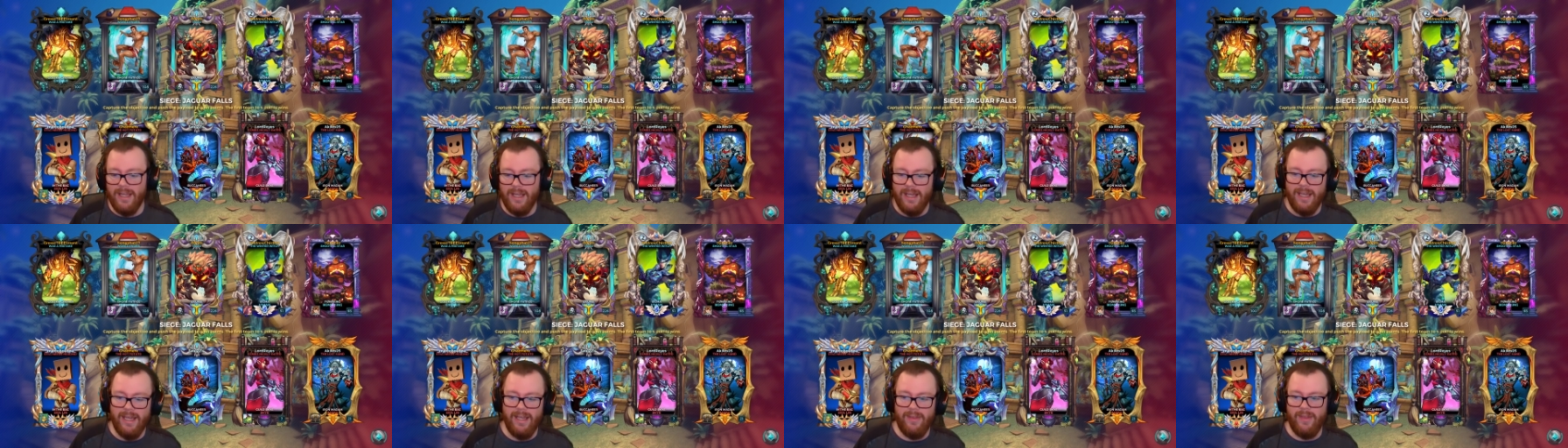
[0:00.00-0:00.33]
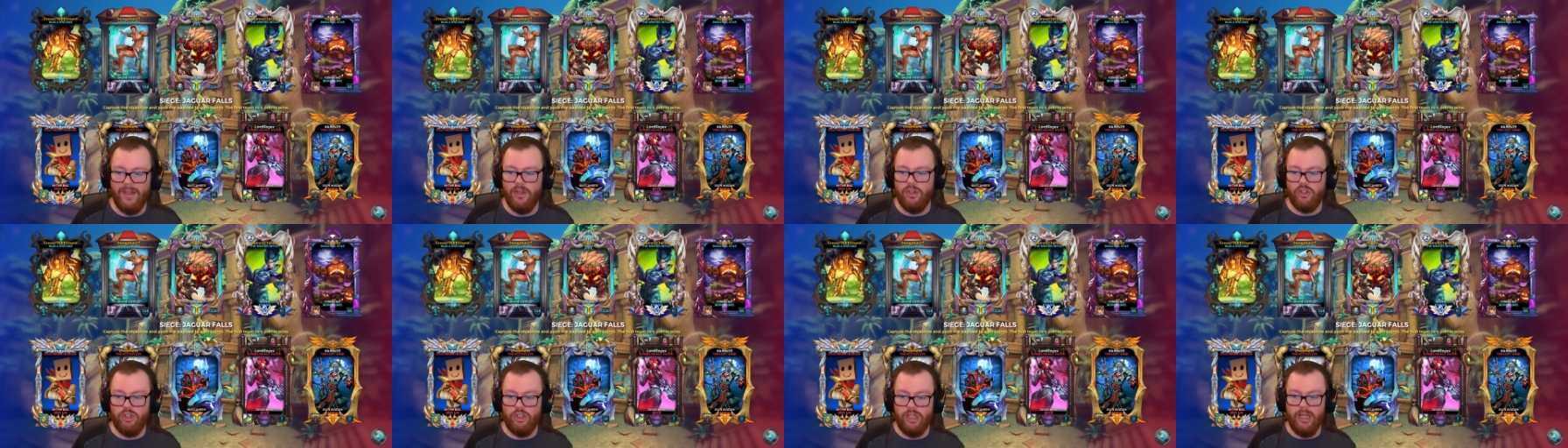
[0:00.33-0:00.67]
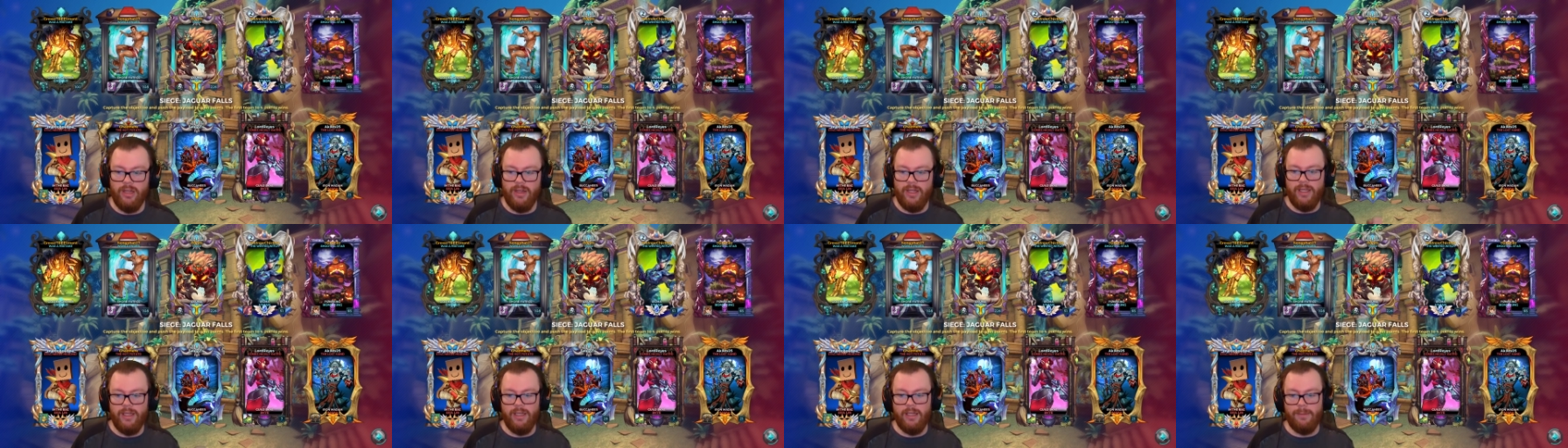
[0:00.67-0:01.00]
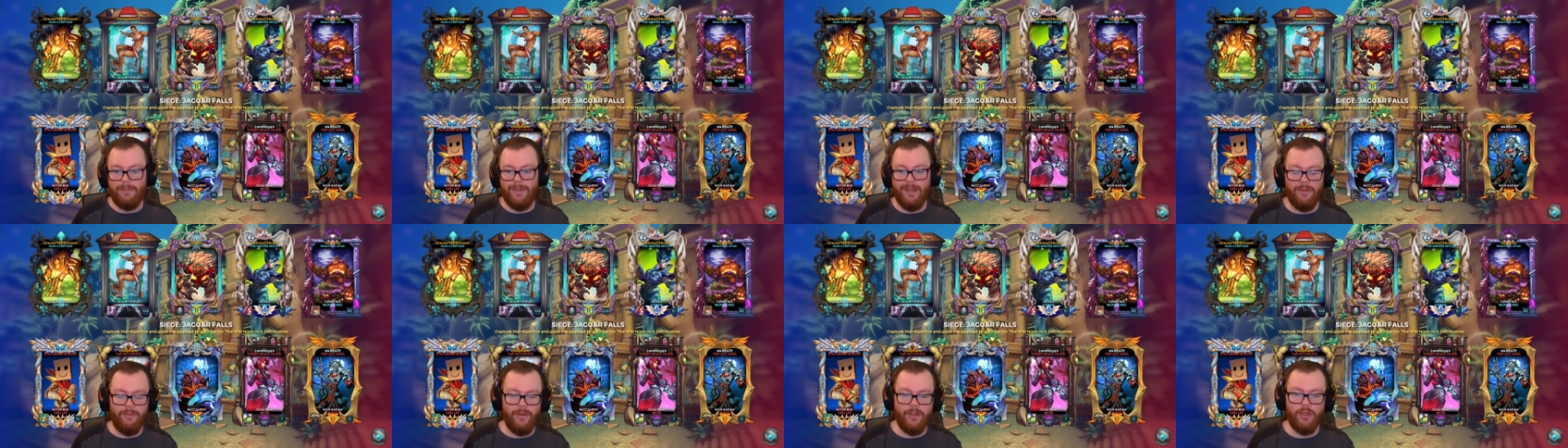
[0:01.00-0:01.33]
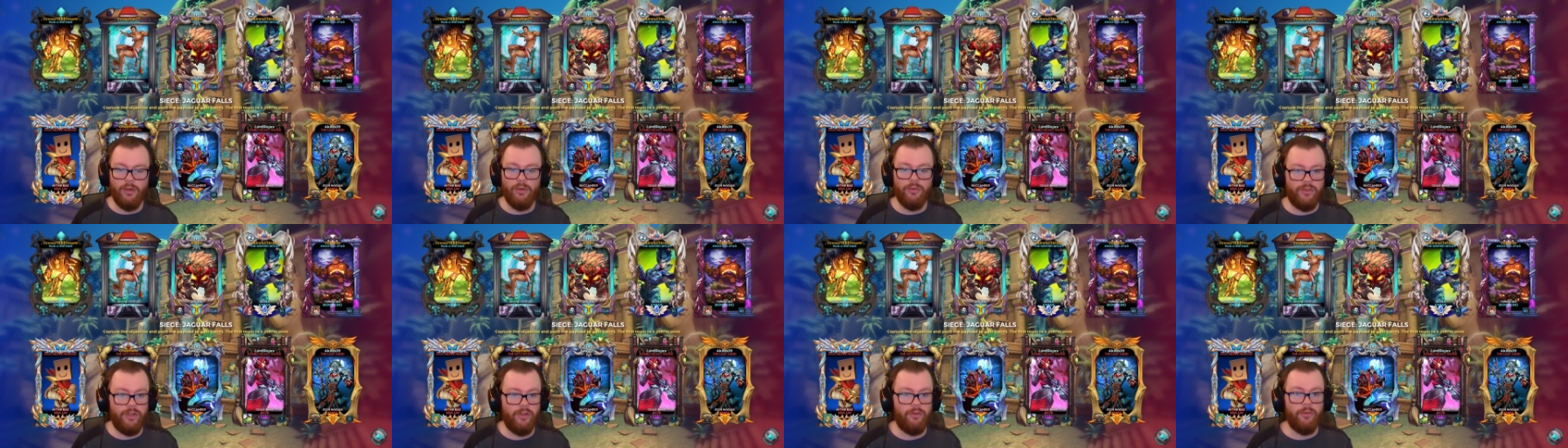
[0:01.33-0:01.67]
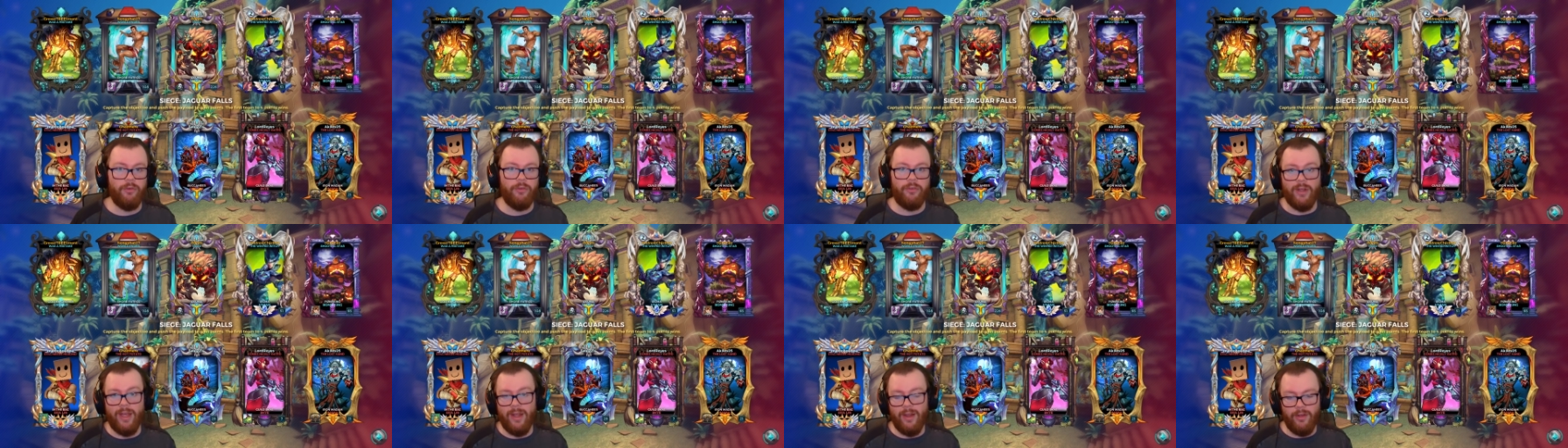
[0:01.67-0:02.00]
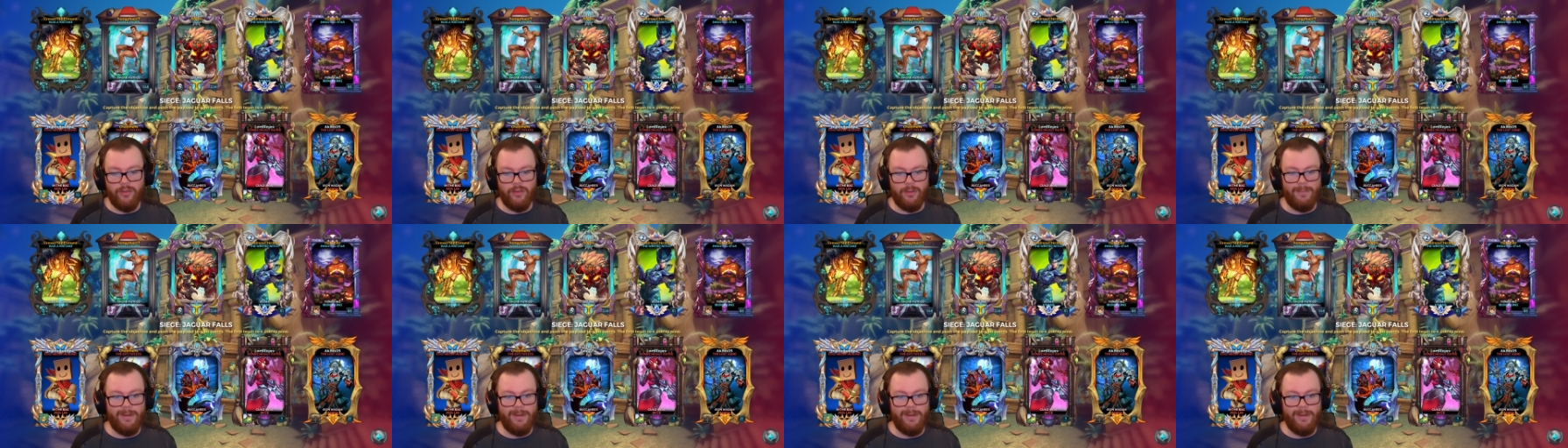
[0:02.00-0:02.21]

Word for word: And then Sha Lin, I mean, if he goes Desert Silence,